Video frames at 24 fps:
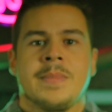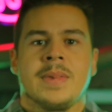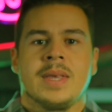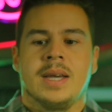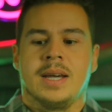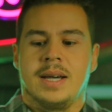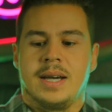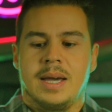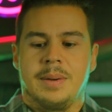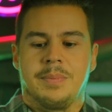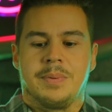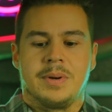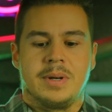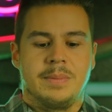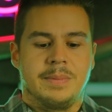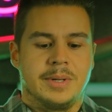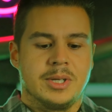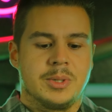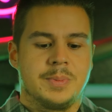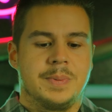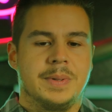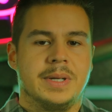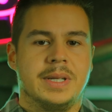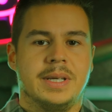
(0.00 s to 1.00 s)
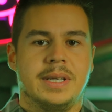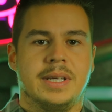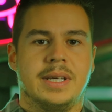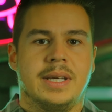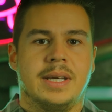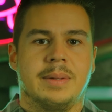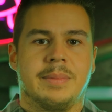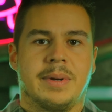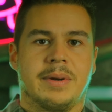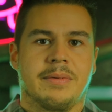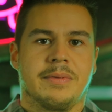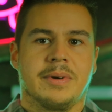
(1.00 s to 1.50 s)
I pretty much put it
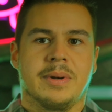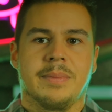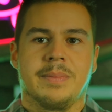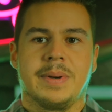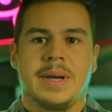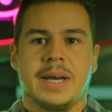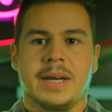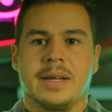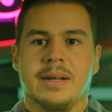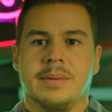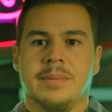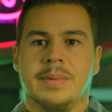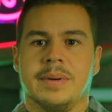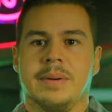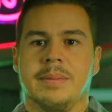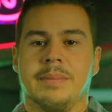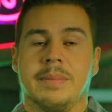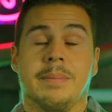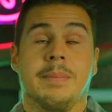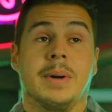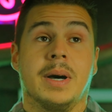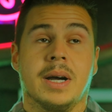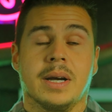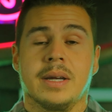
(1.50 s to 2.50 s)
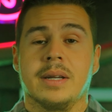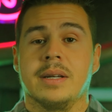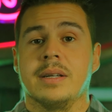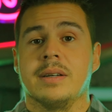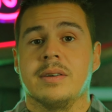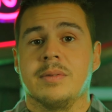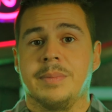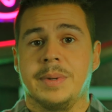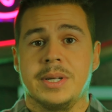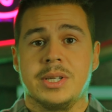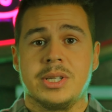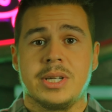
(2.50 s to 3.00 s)
in my front pocket
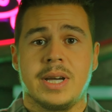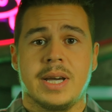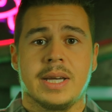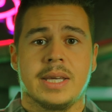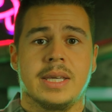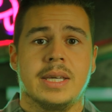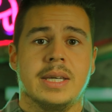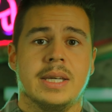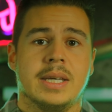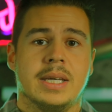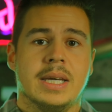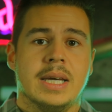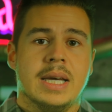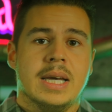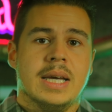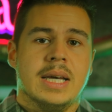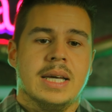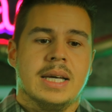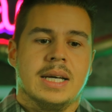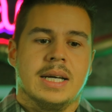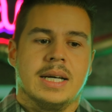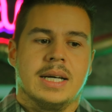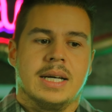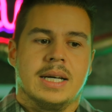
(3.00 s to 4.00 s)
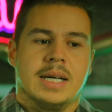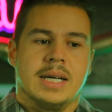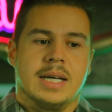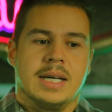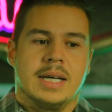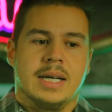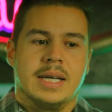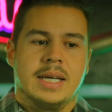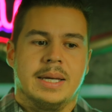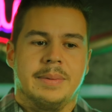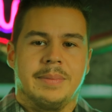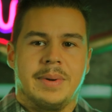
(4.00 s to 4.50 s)
of my jacket,
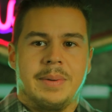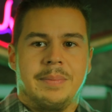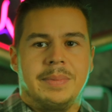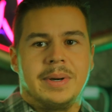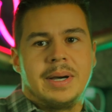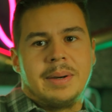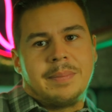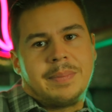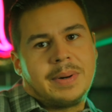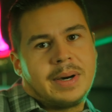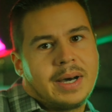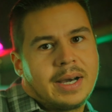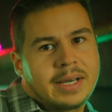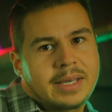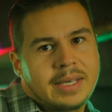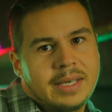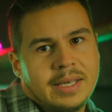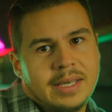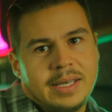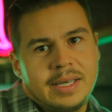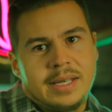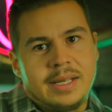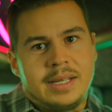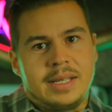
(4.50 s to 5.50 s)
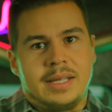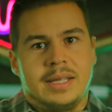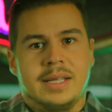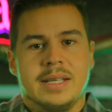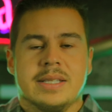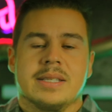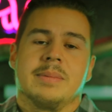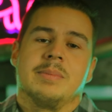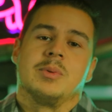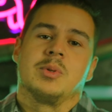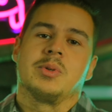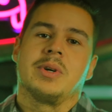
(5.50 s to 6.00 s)
in my butt pocket,
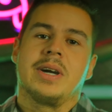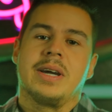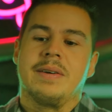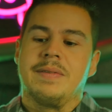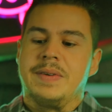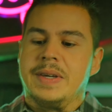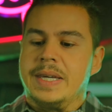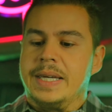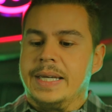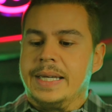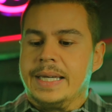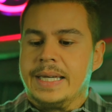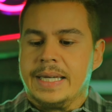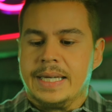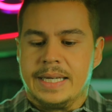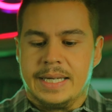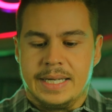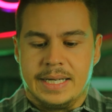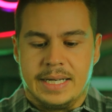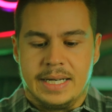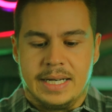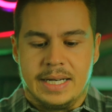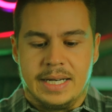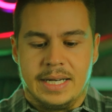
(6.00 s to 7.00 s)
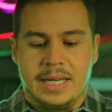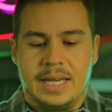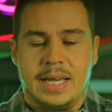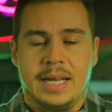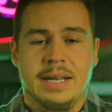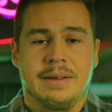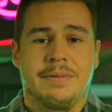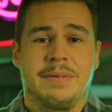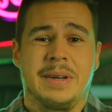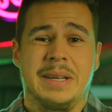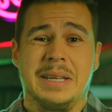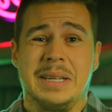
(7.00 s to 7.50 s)
unless I'm driving, and
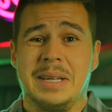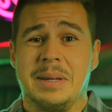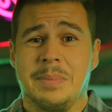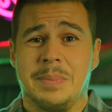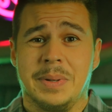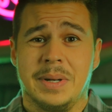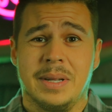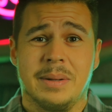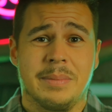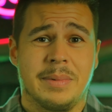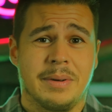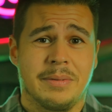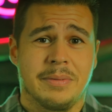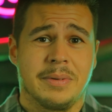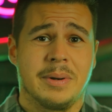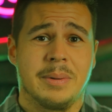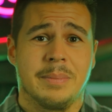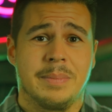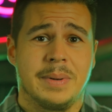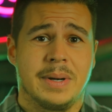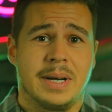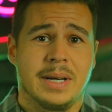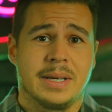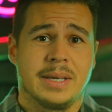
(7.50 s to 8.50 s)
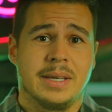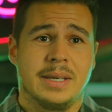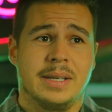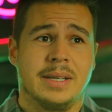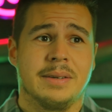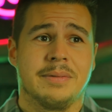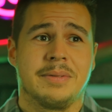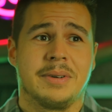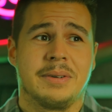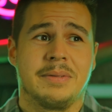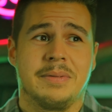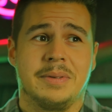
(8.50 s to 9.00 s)
if I need to put it in my front pocket,
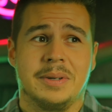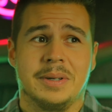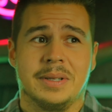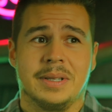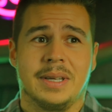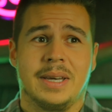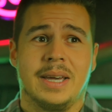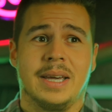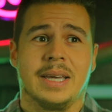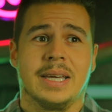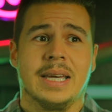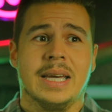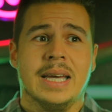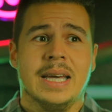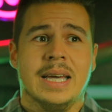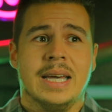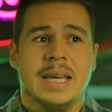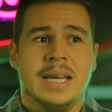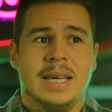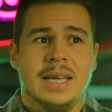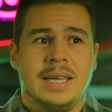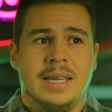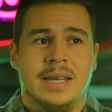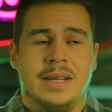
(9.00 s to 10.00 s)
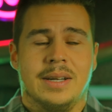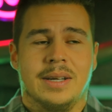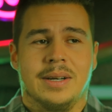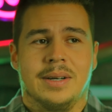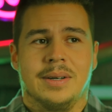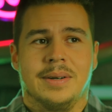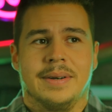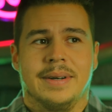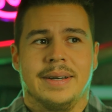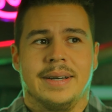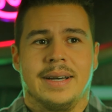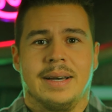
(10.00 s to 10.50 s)
if I feel like, you
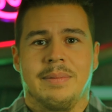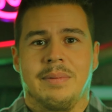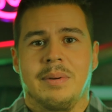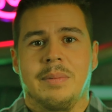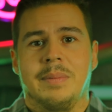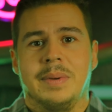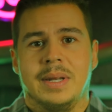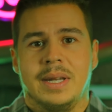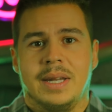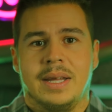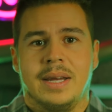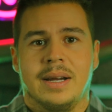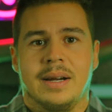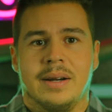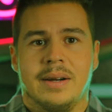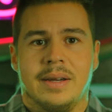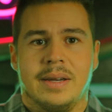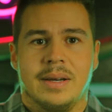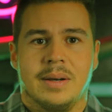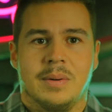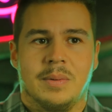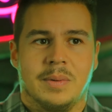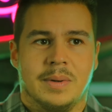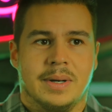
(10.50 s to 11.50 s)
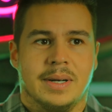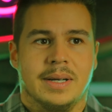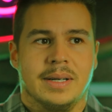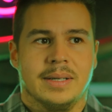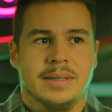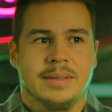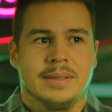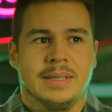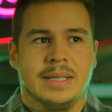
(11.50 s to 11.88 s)
know, I'm in an area where